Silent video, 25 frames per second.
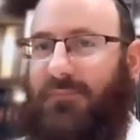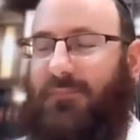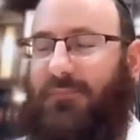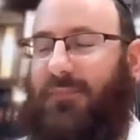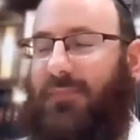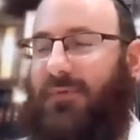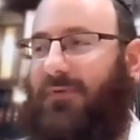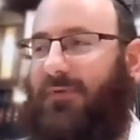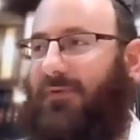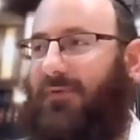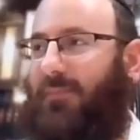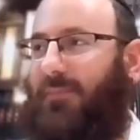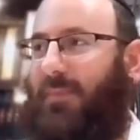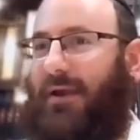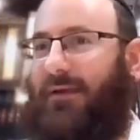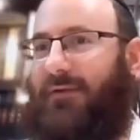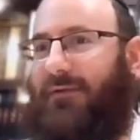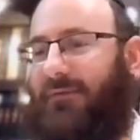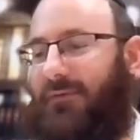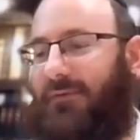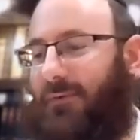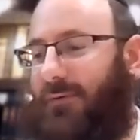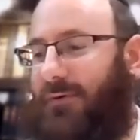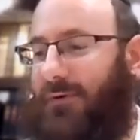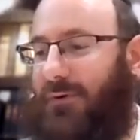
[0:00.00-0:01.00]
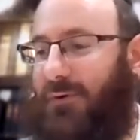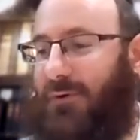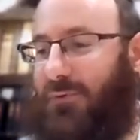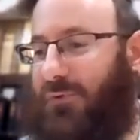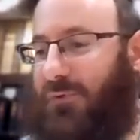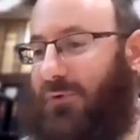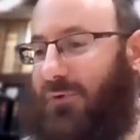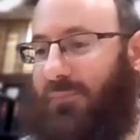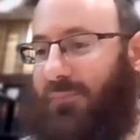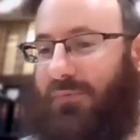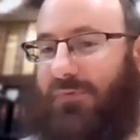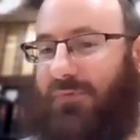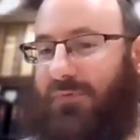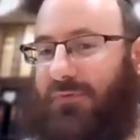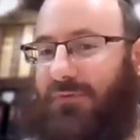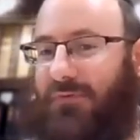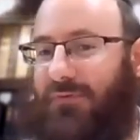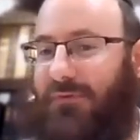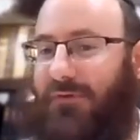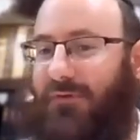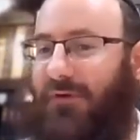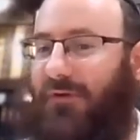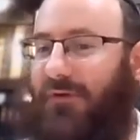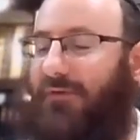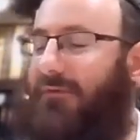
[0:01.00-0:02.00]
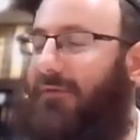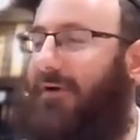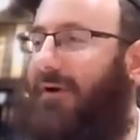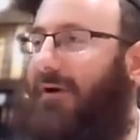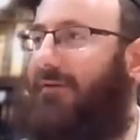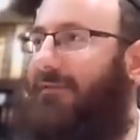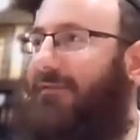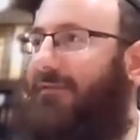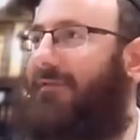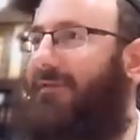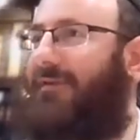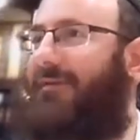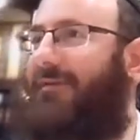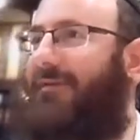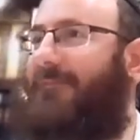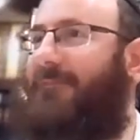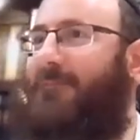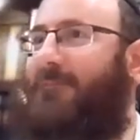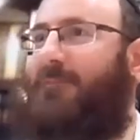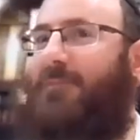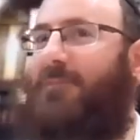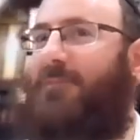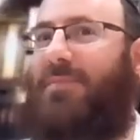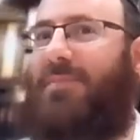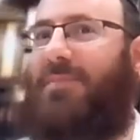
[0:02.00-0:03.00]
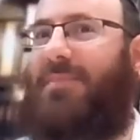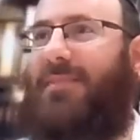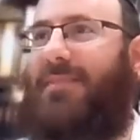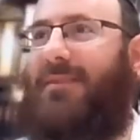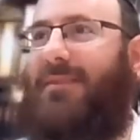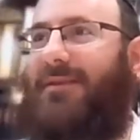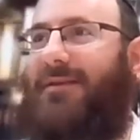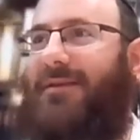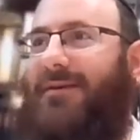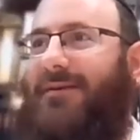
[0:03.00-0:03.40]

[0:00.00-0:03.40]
um spaces or groups. Uh, That's